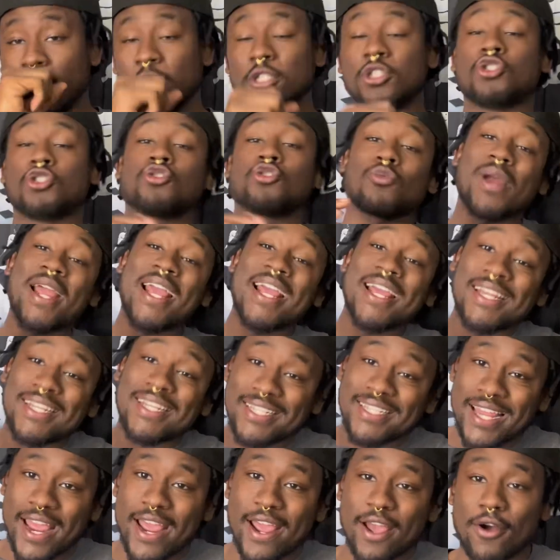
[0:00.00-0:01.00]
trade
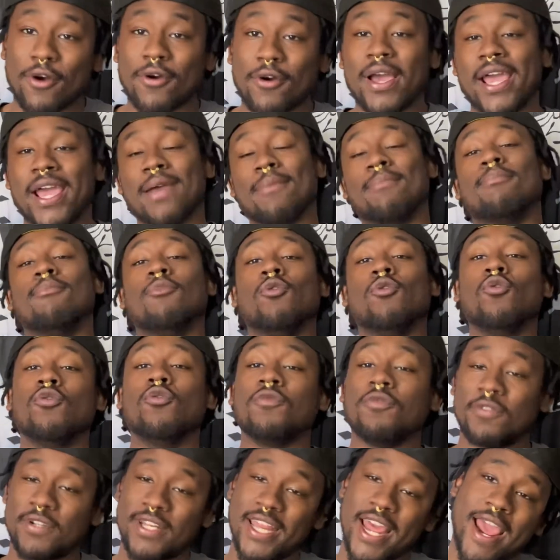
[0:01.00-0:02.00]
down and
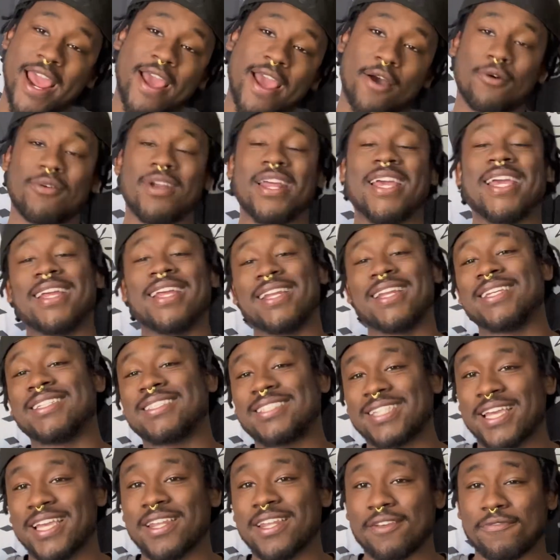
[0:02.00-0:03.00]
move down in
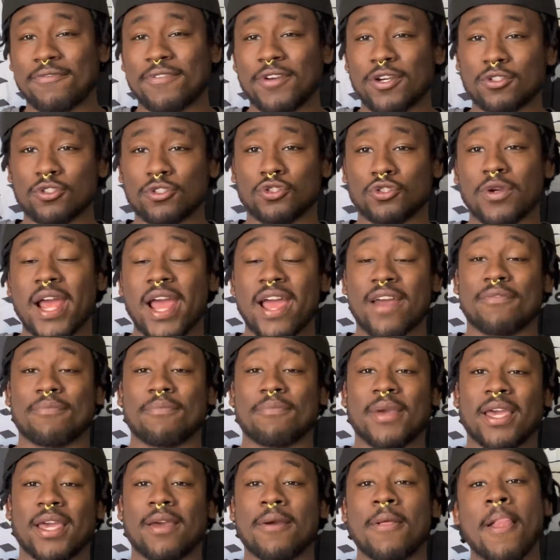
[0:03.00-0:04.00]
this NFL draft,
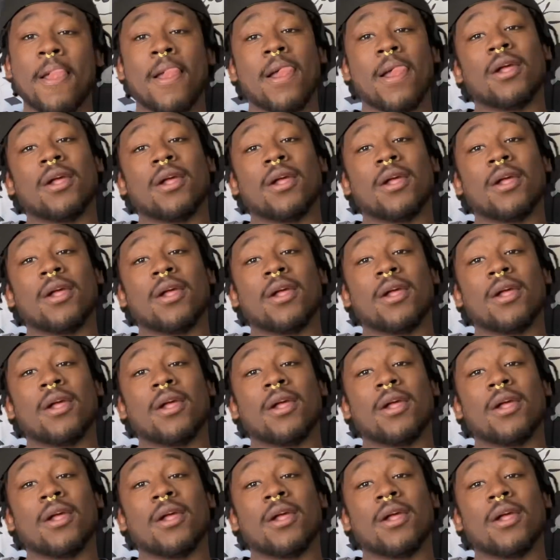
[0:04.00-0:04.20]
man.